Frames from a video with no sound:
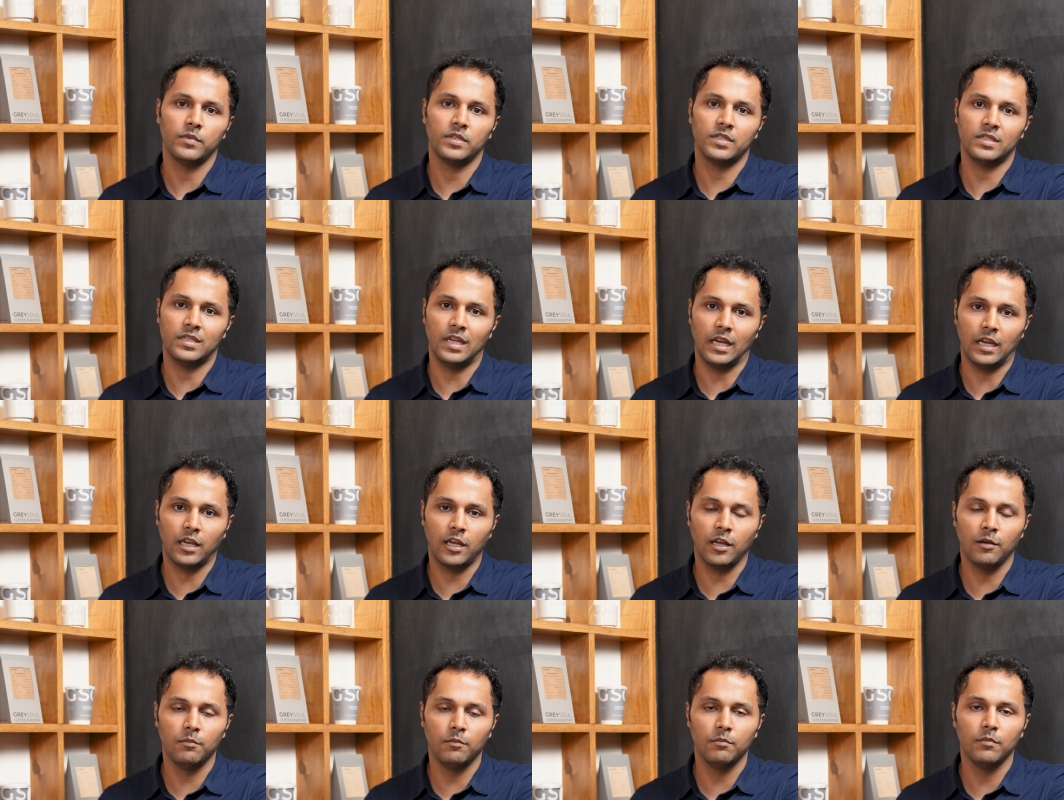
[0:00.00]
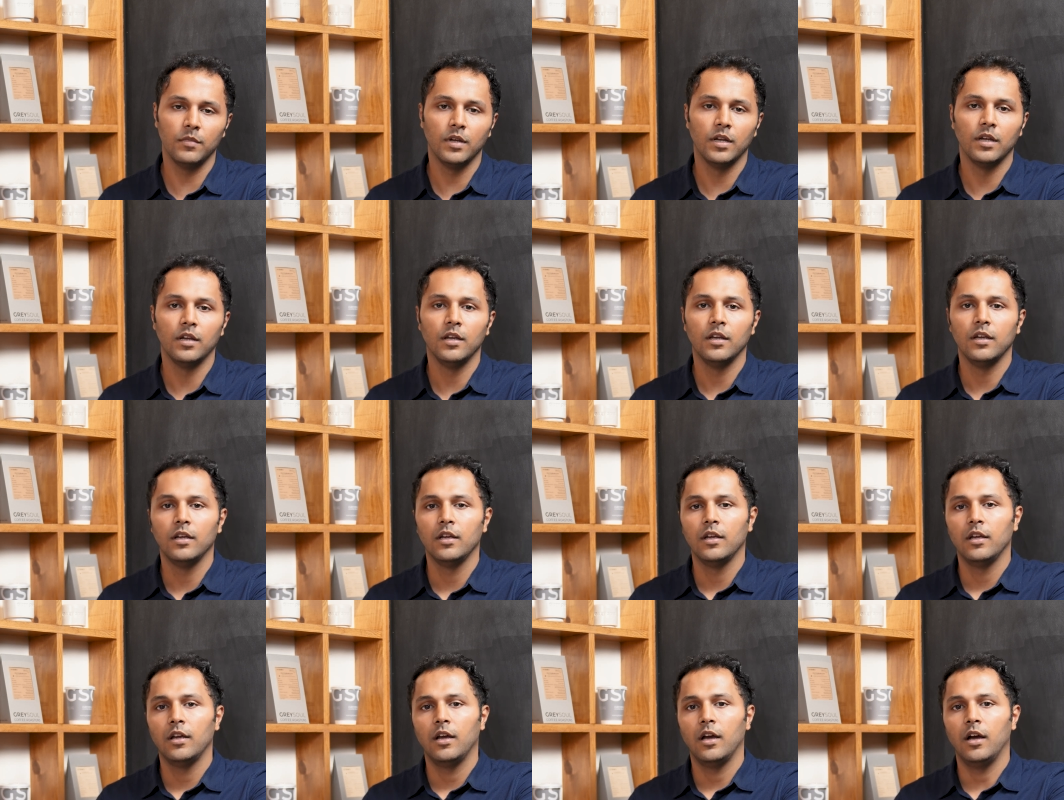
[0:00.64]
Sikkim
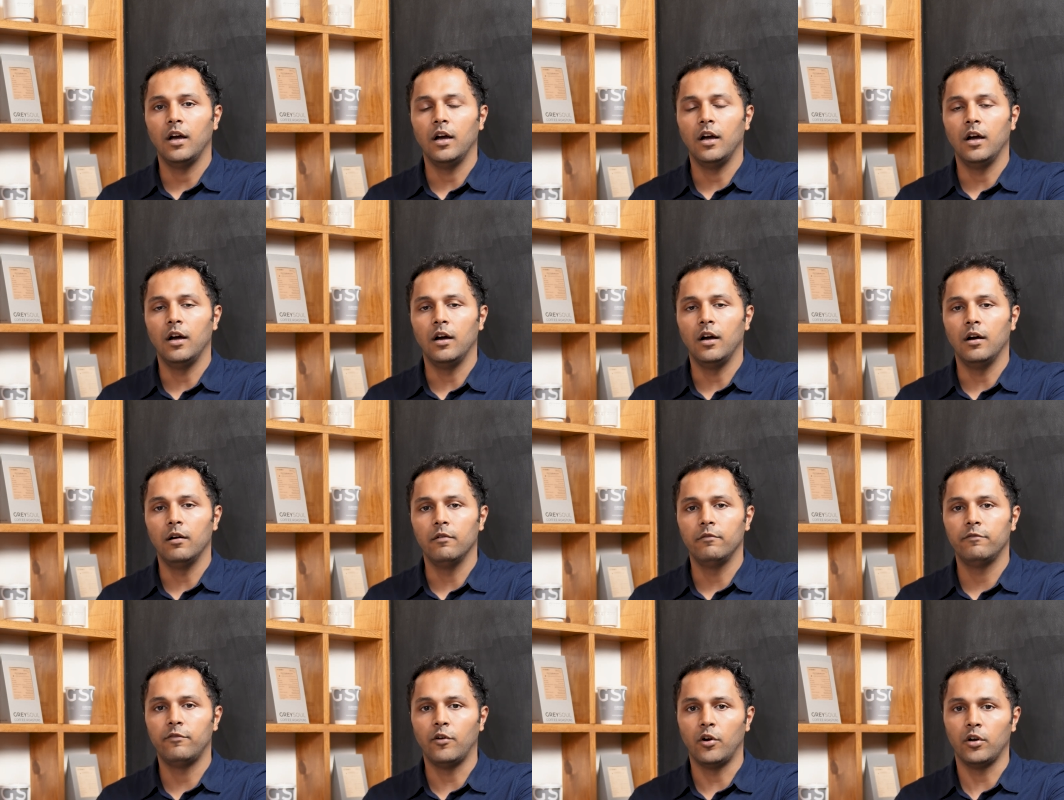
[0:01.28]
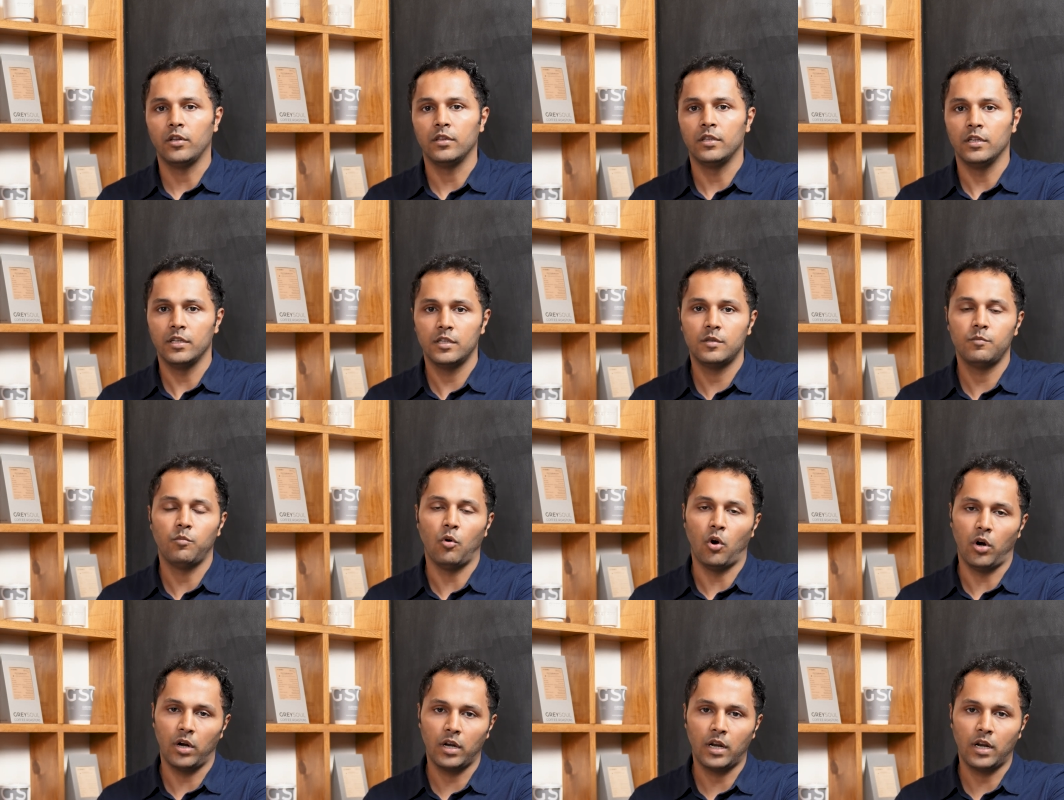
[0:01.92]
for this
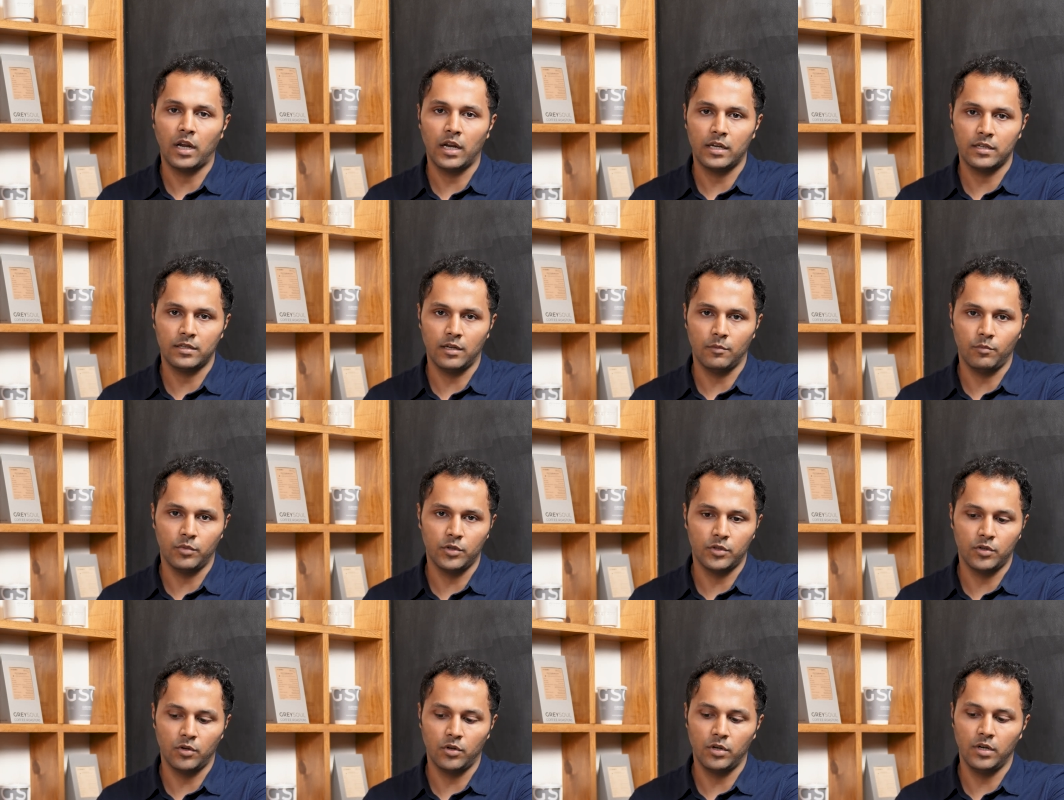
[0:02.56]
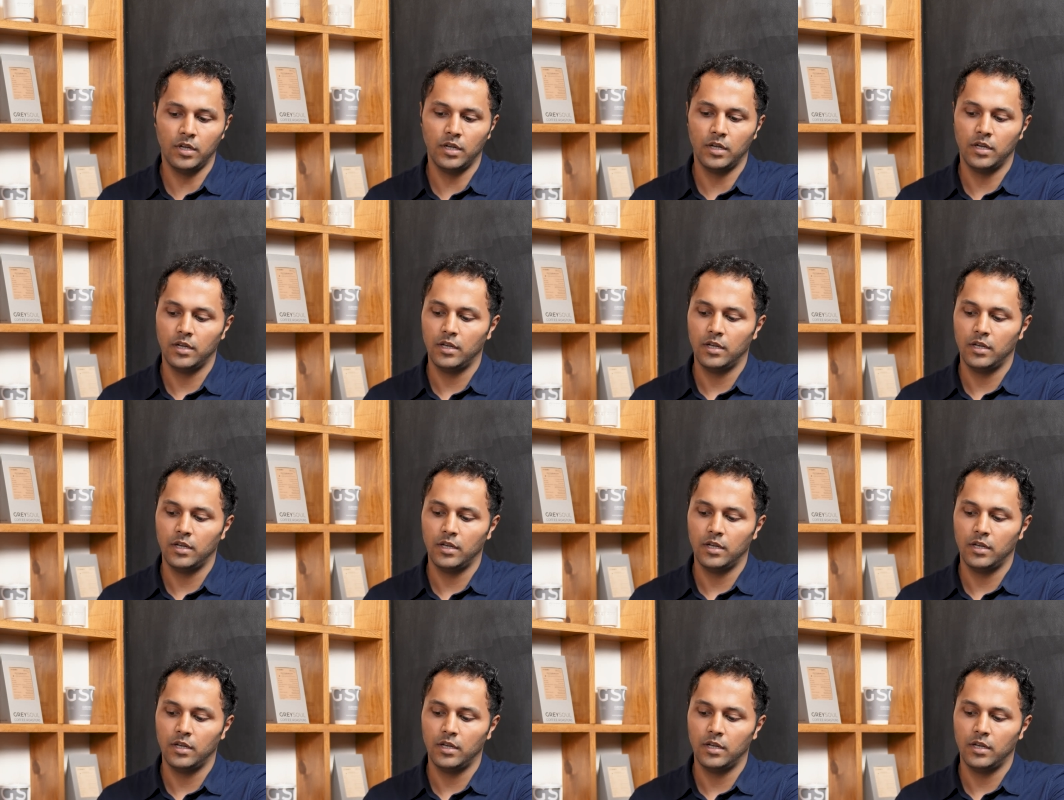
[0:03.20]
podcast episode.